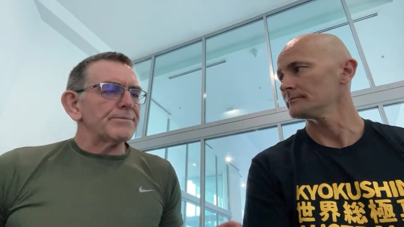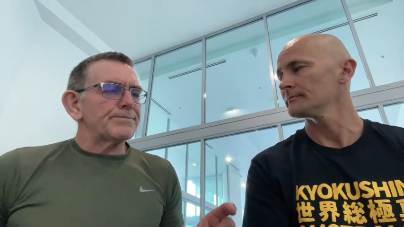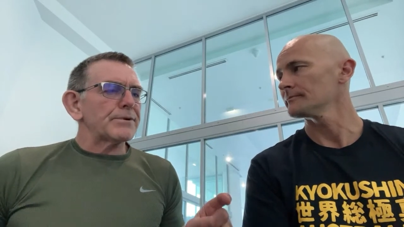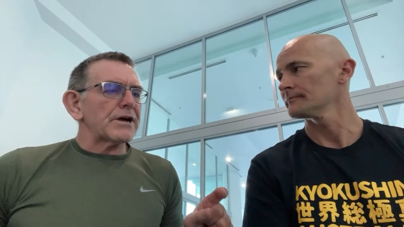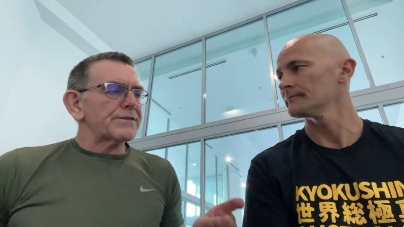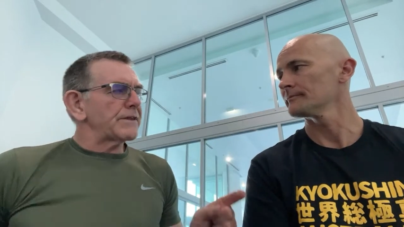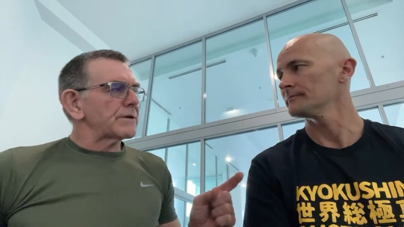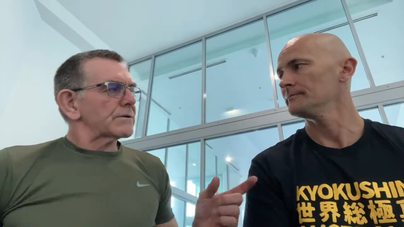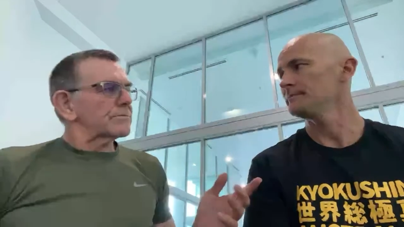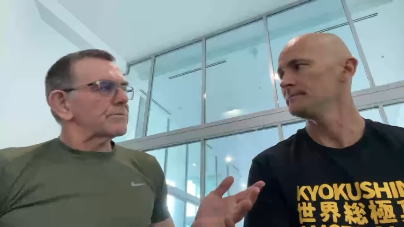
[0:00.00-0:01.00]
Speaker 1: But I
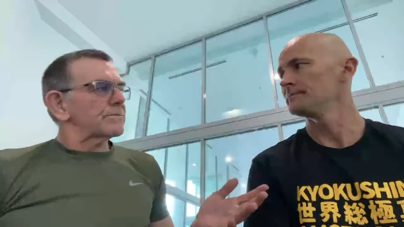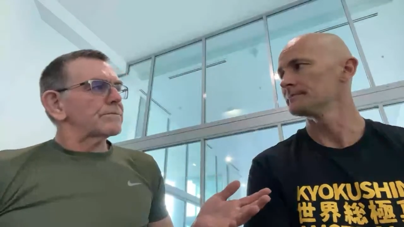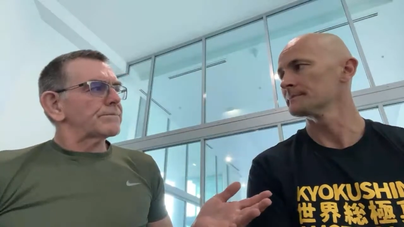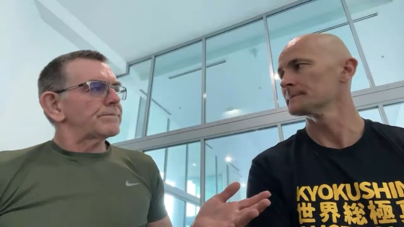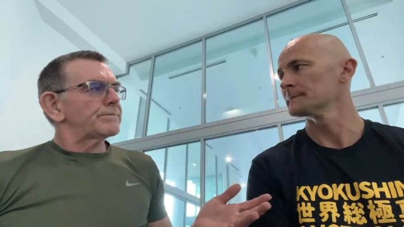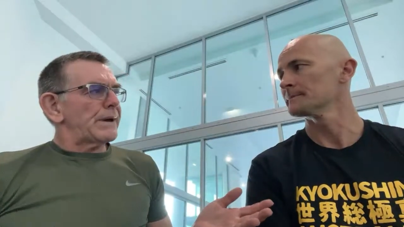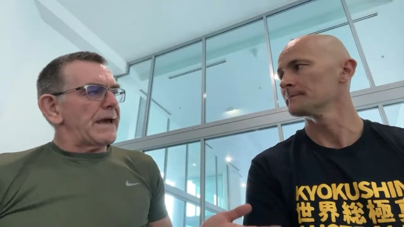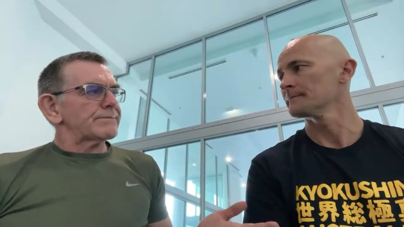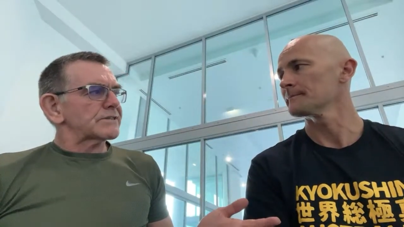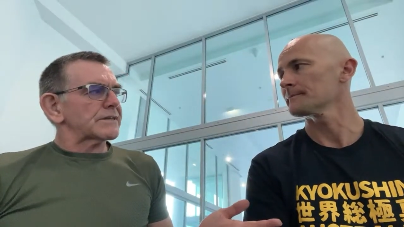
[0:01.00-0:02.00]
think
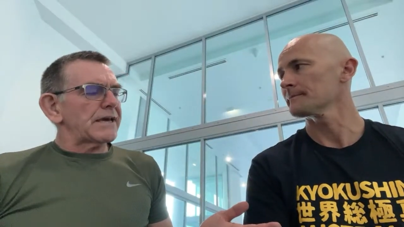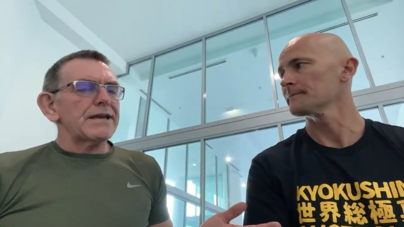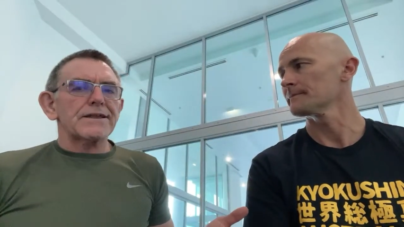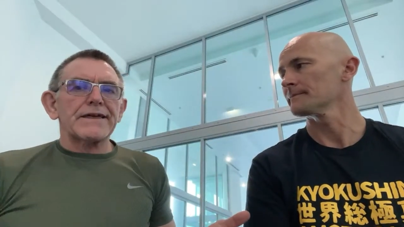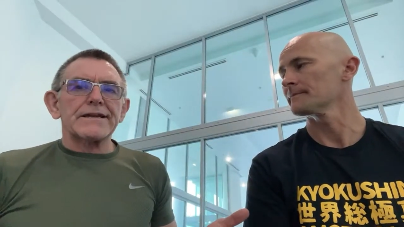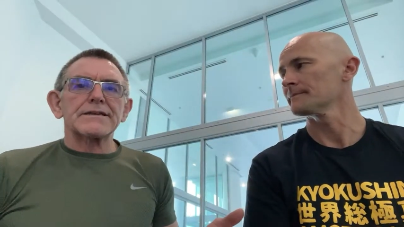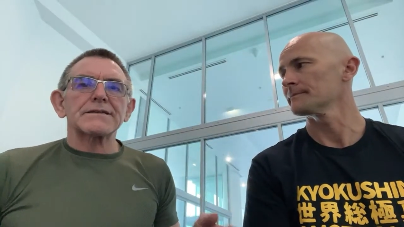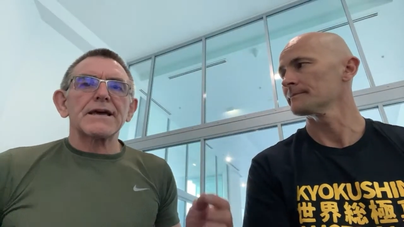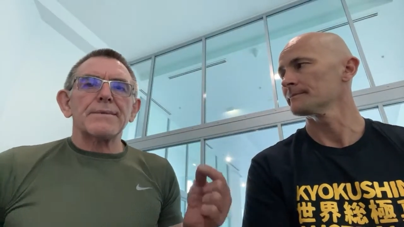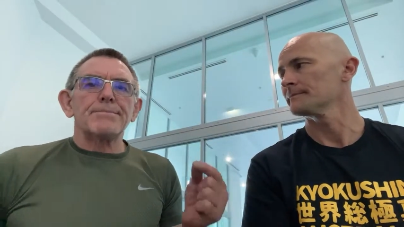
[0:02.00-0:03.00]
perhaps the key to that
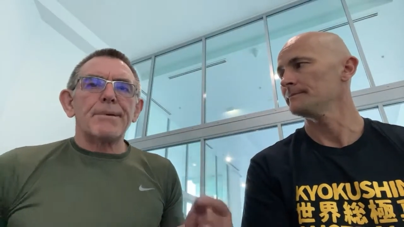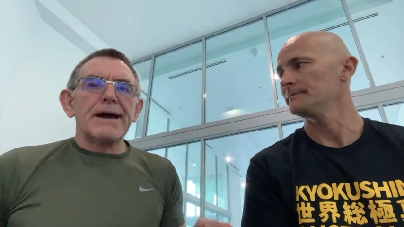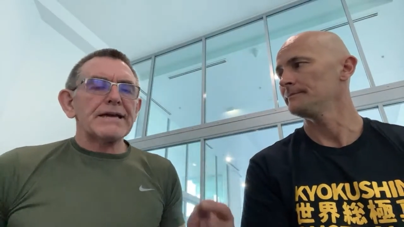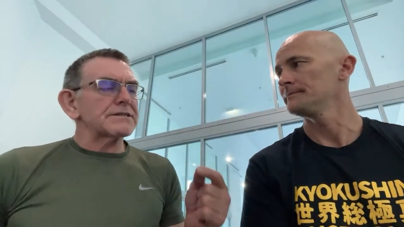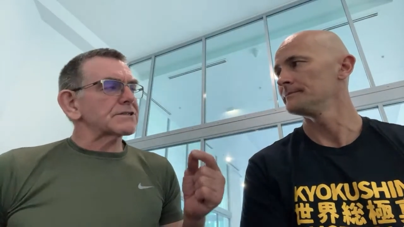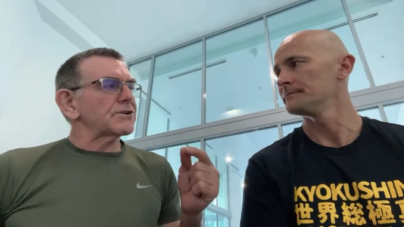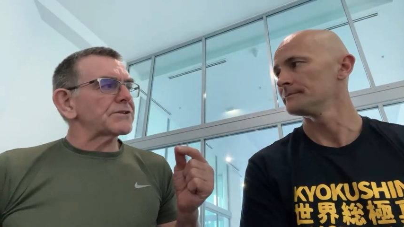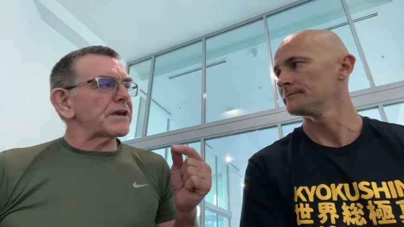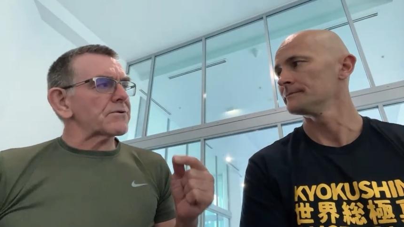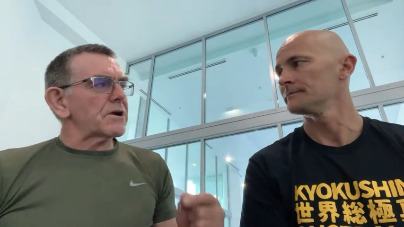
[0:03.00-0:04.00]
is
Speaker 2: based
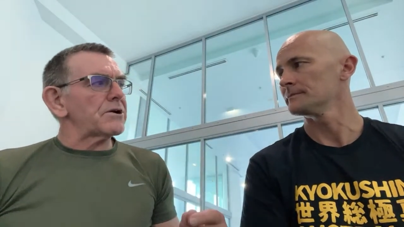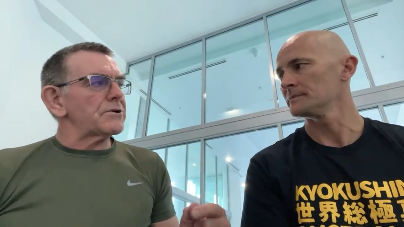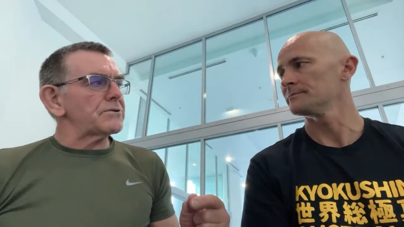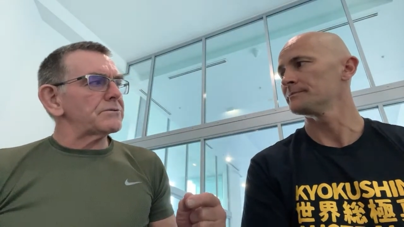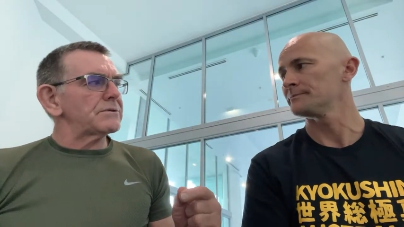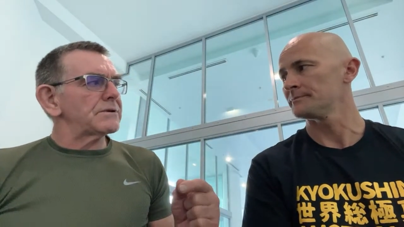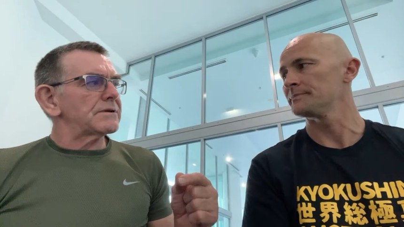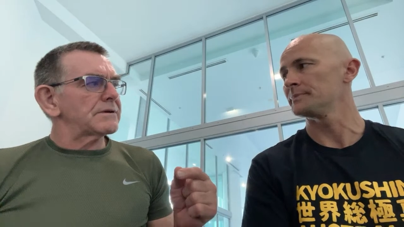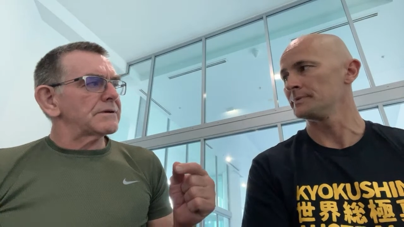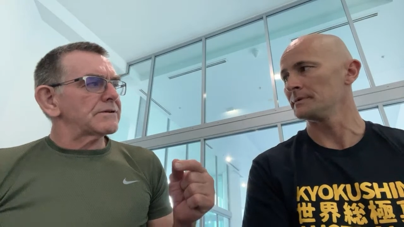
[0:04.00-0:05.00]
on their own.
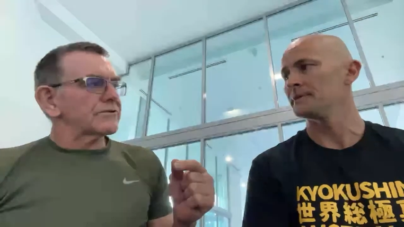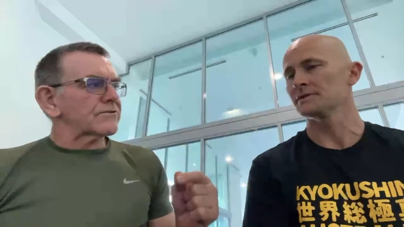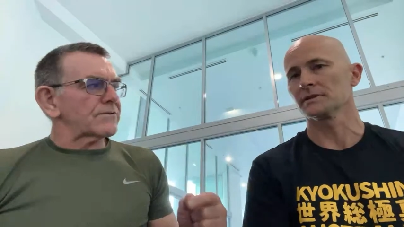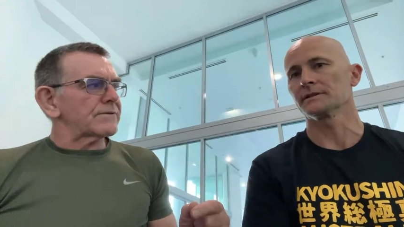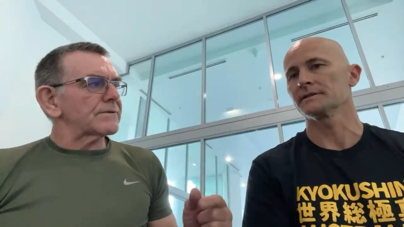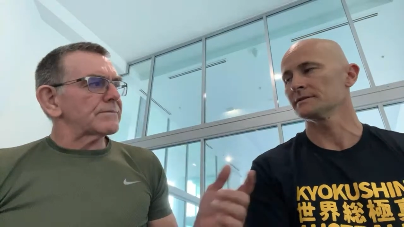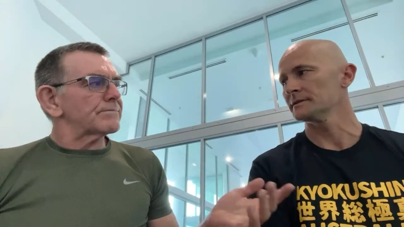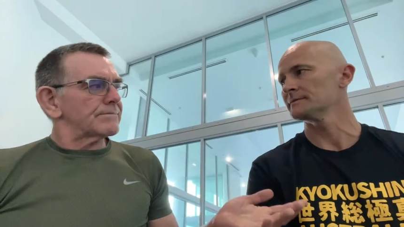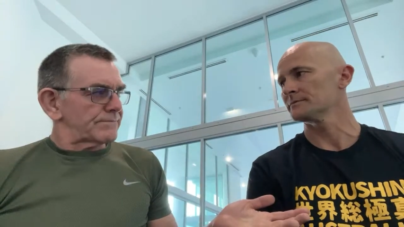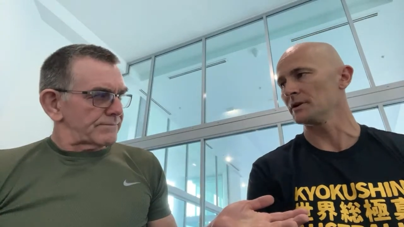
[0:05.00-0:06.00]

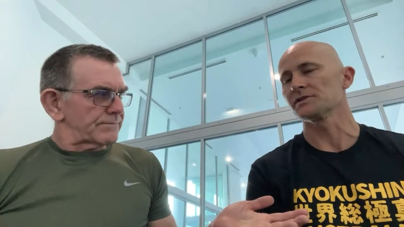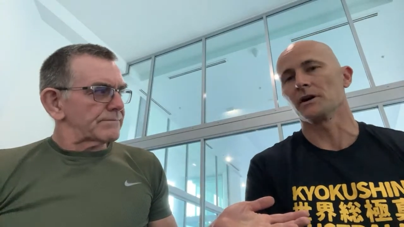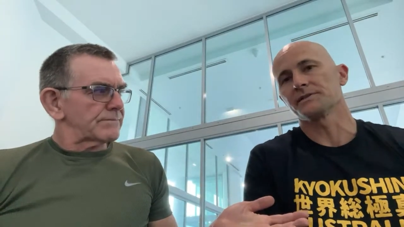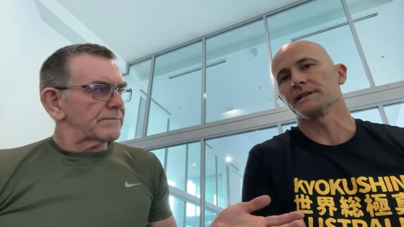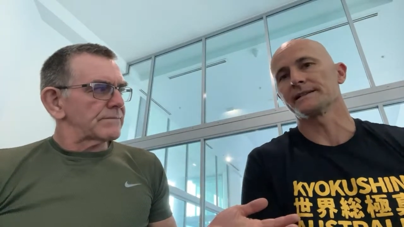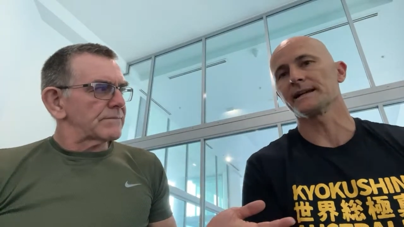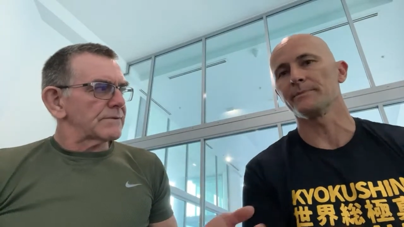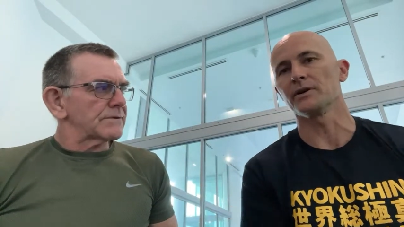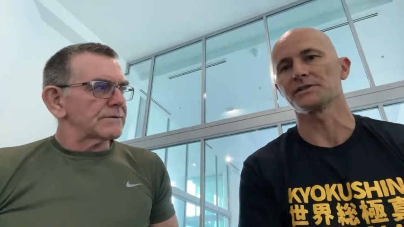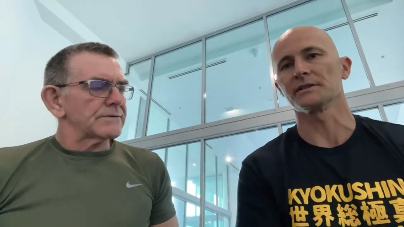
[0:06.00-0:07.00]
Personal, I was going to say
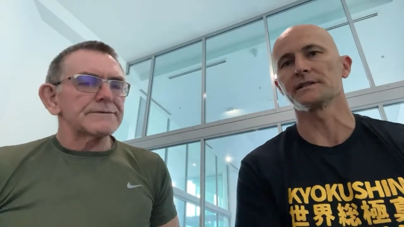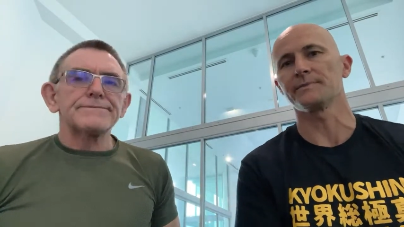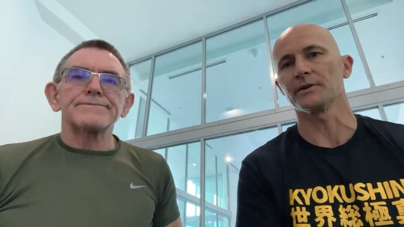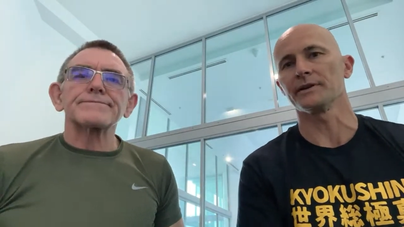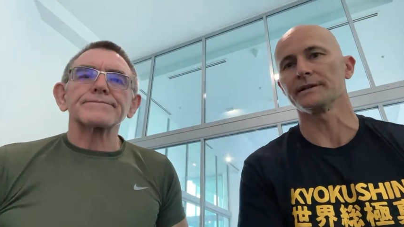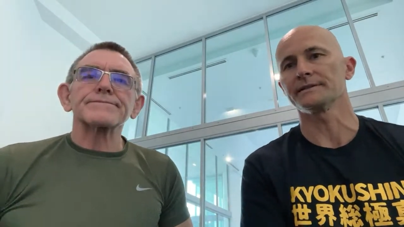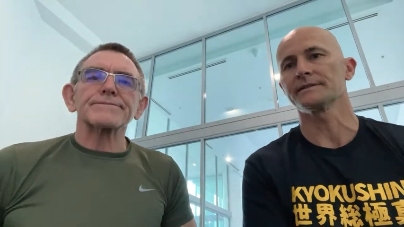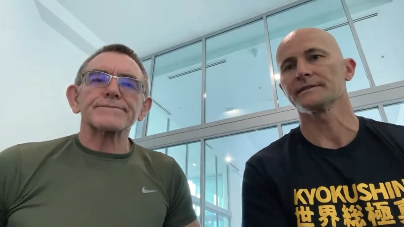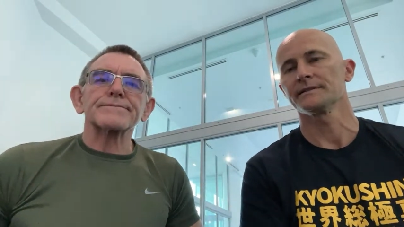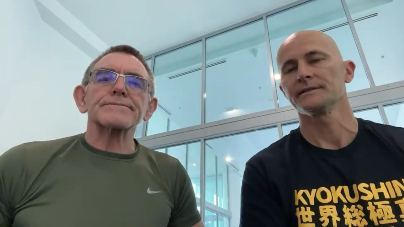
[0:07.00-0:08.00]
personal
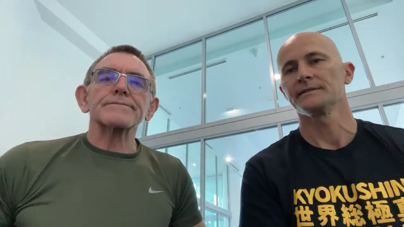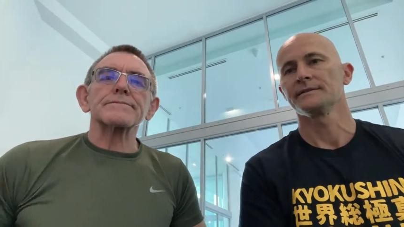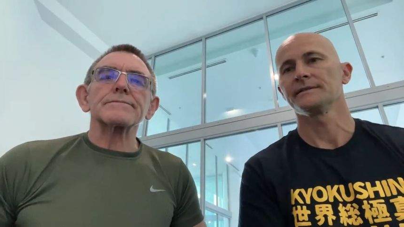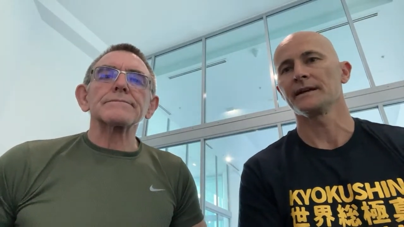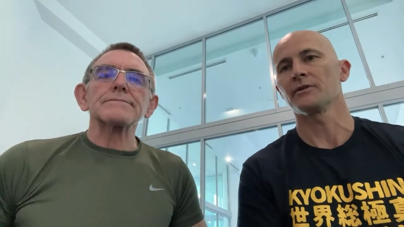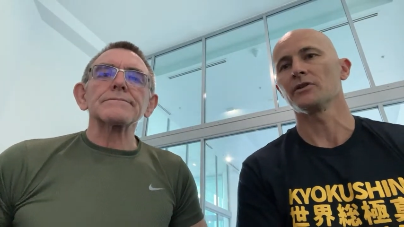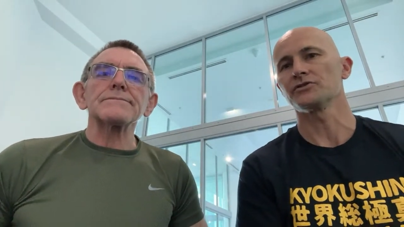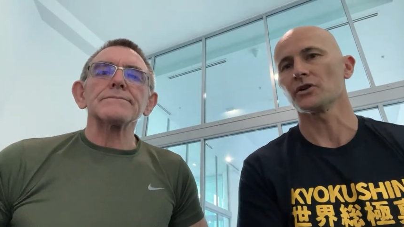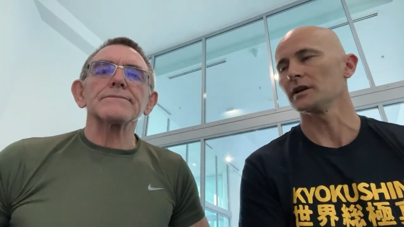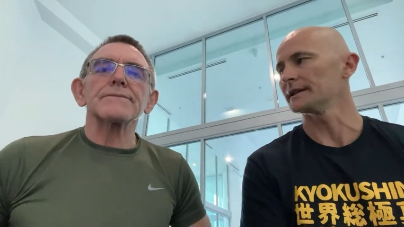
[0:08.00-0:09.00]
experience, their own trial